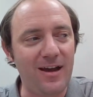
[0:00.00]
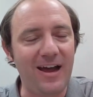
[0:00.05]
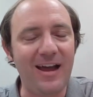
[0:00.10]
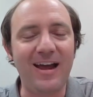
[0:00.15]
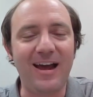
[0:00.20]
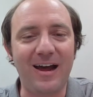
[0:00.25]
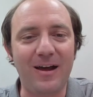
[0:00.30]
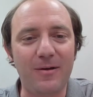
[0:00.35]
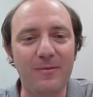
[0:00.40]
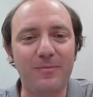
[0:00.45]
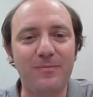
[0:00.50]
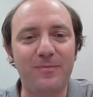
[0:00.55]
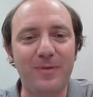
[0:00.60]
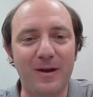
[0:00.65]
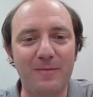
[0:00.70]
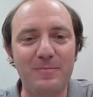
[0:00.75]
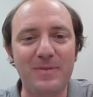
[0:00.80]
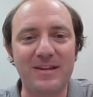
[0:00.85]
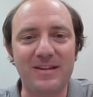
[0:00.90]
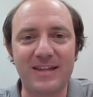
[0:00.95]

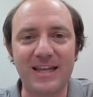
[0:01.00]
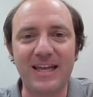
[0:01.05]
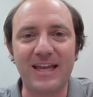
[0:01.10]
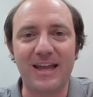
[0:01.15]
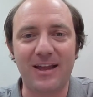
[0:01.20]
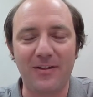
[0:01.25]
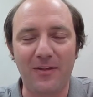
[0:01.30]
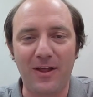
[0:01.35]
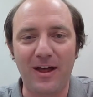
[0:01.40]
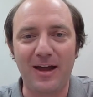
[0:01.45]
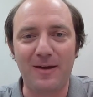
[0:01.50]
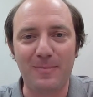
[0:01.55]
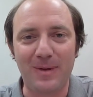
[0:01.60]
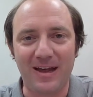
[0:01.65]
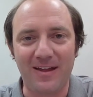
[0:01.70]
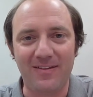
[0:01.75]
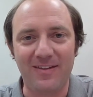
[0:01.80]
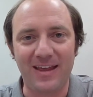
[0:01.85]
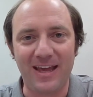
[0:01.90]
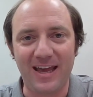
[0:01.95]
I've been thinking a lot
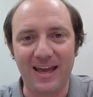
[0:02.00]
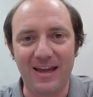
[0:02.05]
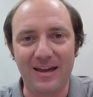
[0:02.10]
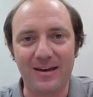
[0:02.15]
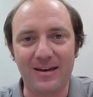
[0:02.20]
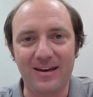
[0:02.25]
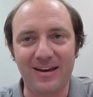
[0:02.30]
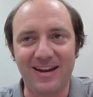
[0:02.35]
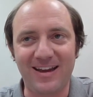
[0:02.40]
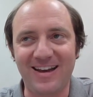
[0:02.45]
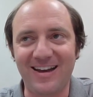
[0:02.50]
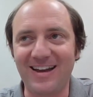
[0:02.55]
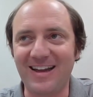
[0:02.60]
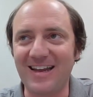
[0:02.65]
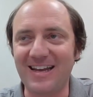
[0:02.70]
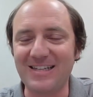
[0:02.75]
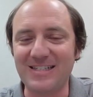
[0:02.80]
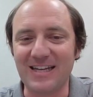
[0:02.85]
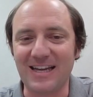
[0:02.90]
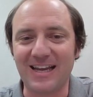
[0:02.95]
about that
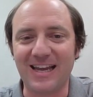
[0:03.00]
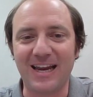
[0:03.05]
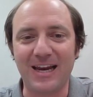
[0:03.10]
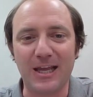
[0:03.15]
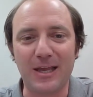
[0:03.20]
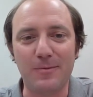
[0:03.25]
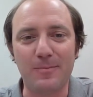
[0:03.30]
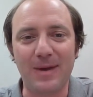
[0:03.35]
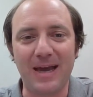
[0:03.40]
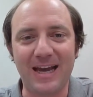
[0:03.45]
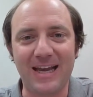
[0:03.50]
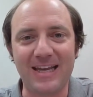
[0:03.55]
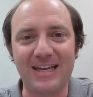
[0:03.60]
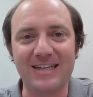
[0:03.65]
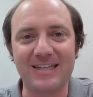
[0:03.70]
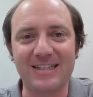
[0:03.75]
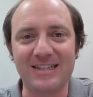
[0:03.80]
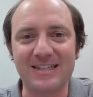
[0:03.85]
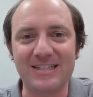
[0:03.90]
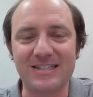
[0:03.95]
as I kind of get back
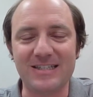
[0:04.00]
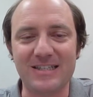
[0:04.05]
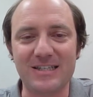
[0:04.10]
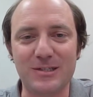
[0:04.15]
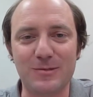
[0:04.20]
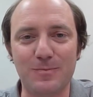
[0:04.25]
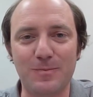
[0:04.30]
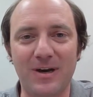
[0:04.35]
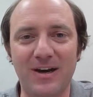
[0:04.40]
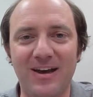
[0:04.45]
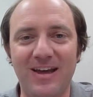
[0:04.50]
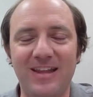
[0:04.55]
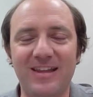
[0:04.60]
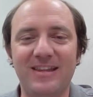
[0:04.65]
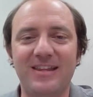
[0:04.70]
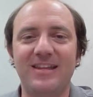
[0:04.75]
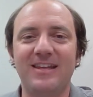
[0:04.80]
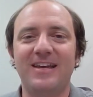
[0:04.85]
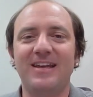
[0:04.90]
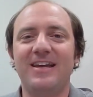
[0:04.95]
into this month,